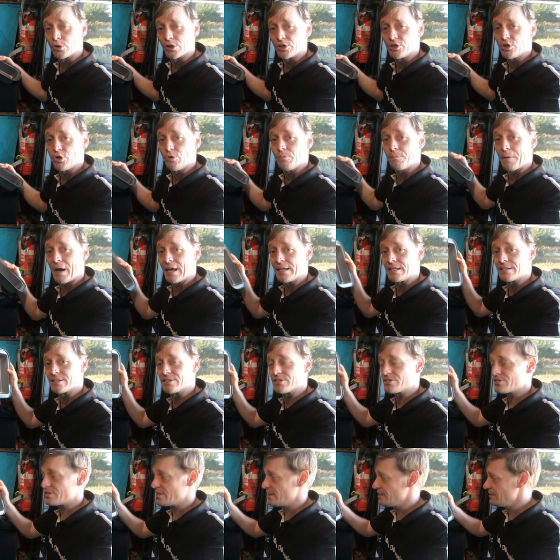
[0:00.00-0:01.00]
a new
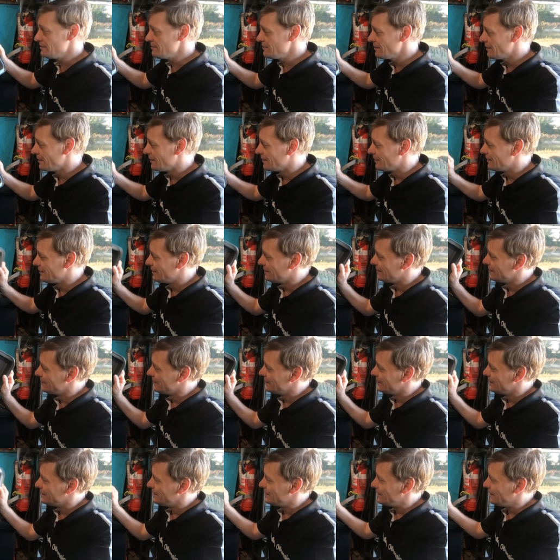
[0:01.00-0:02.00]
baker's tin.
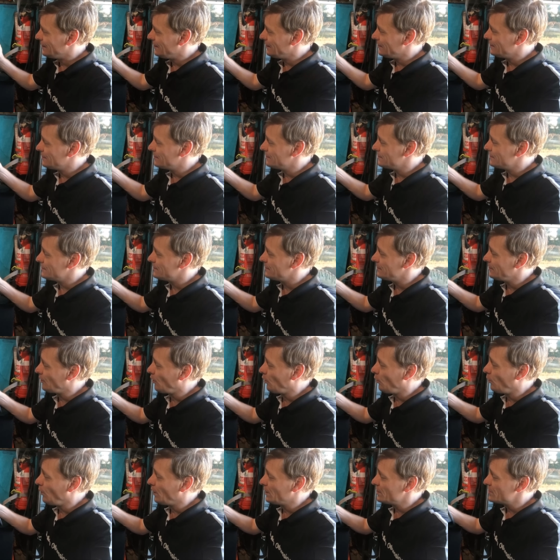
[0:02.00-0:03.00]
Uh, the
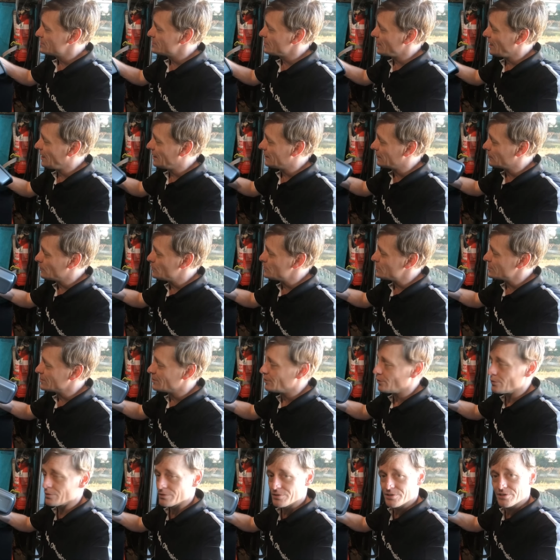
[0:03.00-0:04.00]
old one started losing
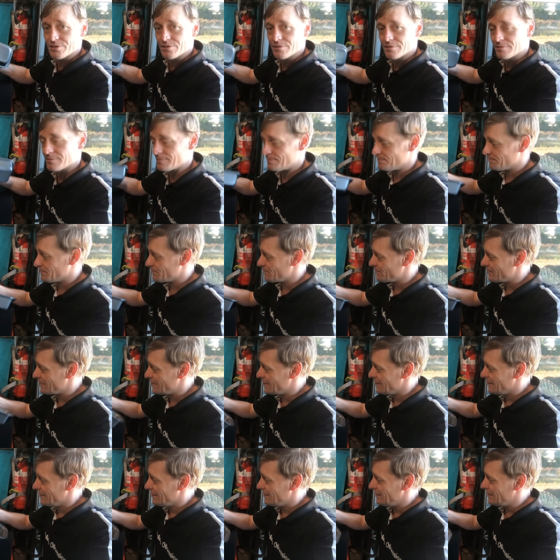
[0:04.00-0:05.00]
all its
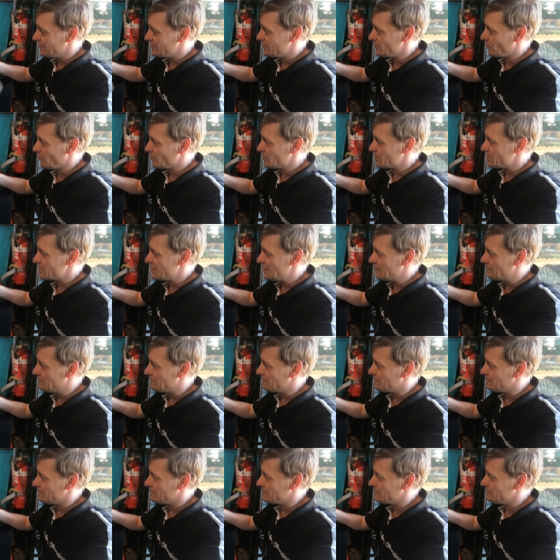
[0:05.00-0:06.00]
its non-slip
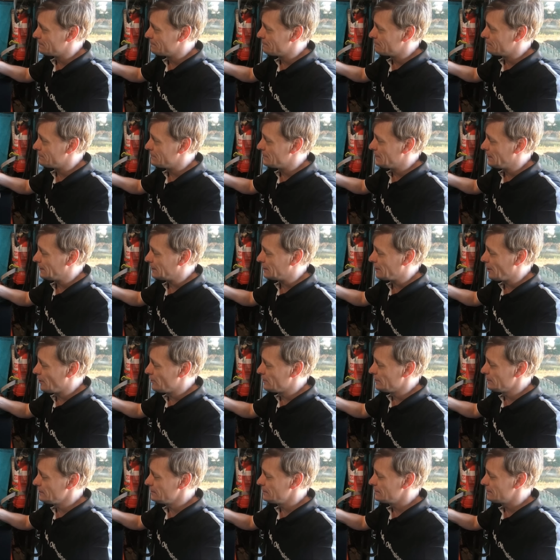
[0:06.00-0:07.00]
uh,
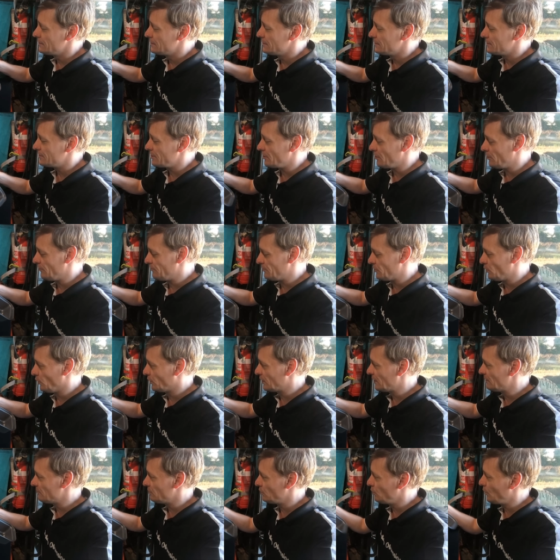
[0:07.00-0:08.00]
coating. So if you're
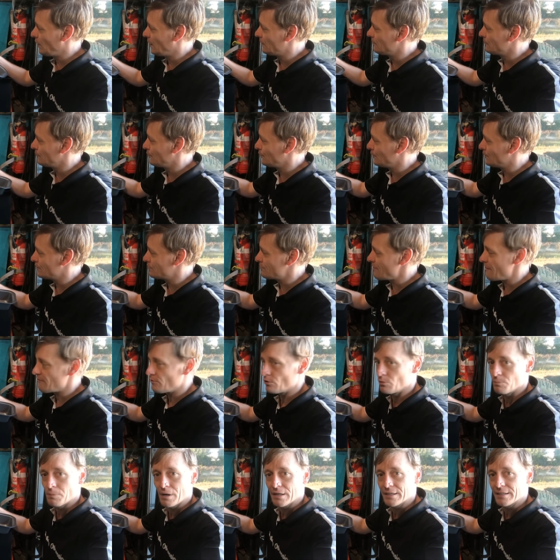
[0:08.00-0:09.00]
looking for one for a
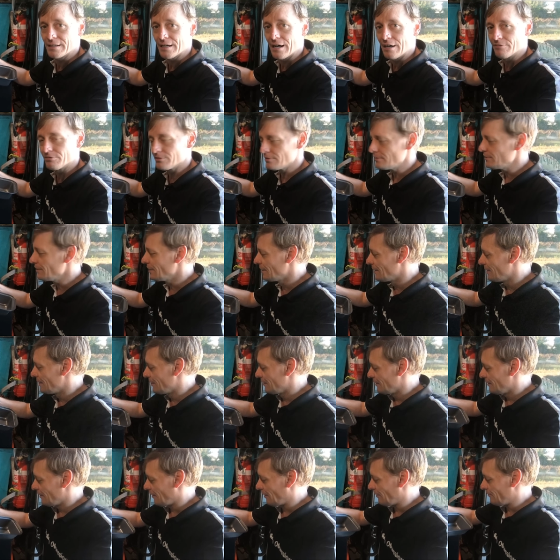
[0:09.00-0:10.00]
travel buddy oven,
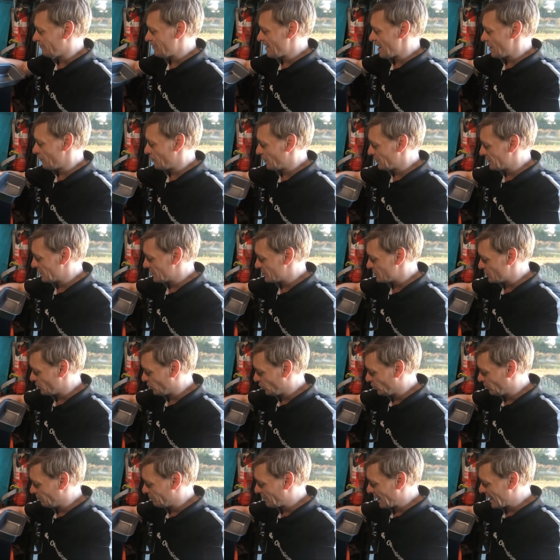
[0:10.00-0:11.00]
I found one that's
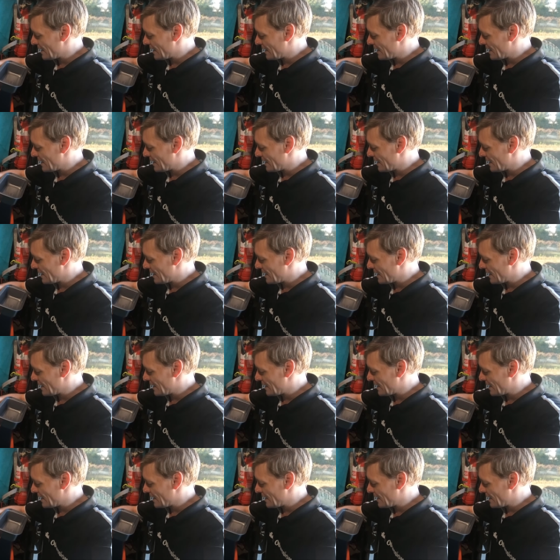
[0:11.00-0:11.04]
called